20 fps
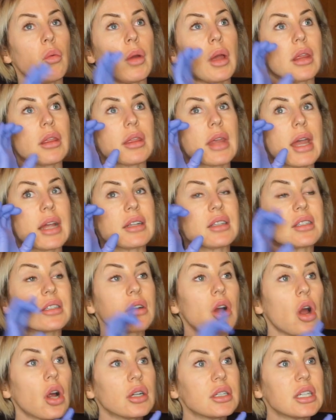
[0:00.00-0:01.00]
with like
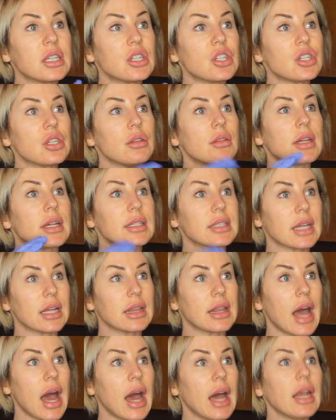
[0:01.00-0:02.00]
scar tissue, things like
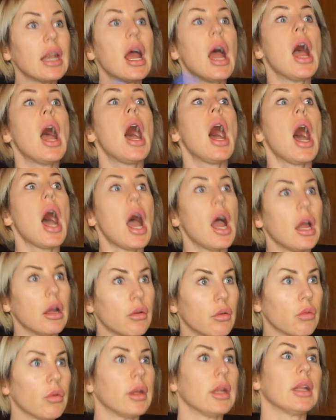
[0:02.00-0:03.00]
that, I
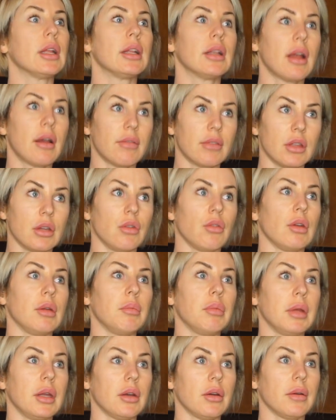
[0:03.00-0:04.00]
really love the green
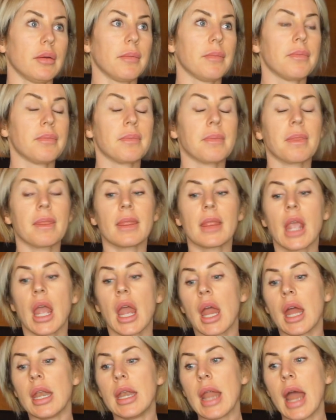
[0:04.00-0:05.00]
peel.
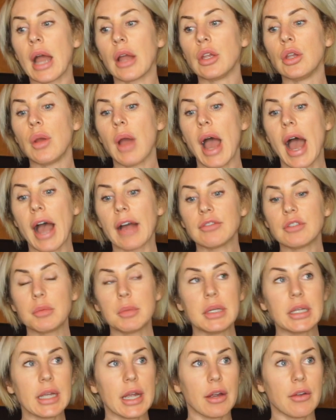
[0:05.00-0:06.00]
Now you have to
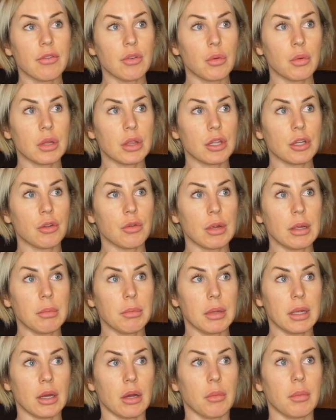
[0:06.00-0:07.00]
be careful with the green
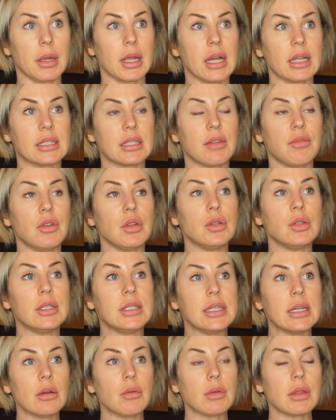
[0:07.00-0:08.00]
peel because if you
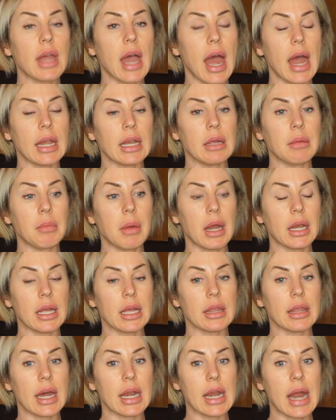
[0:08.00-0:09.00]
deal with
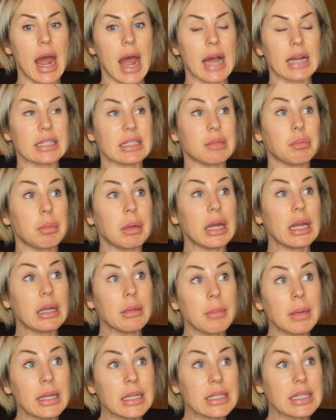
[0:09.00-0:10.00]
anybody that has
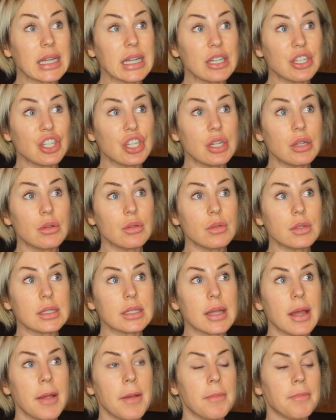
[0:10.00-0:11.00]
pigment
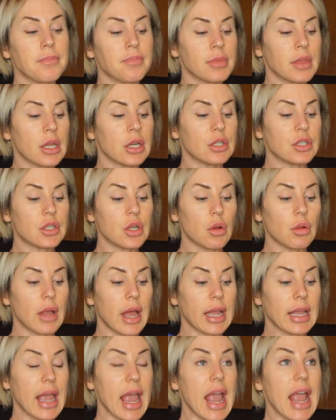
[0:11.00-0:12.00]
issues, so
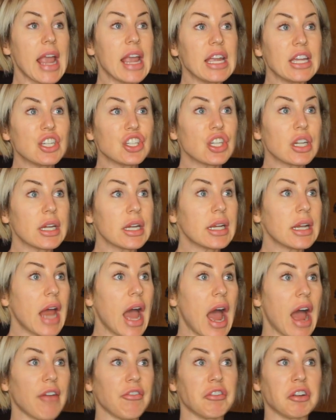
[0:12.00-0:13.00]
like Asian,
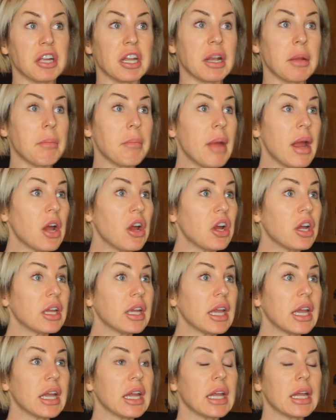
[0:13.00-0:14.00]
African
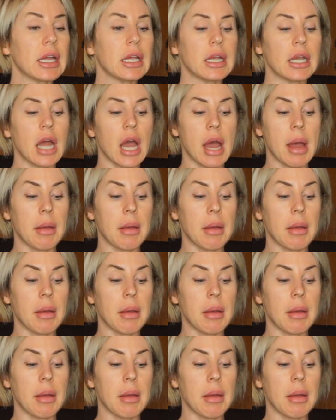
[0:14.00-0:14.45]
American,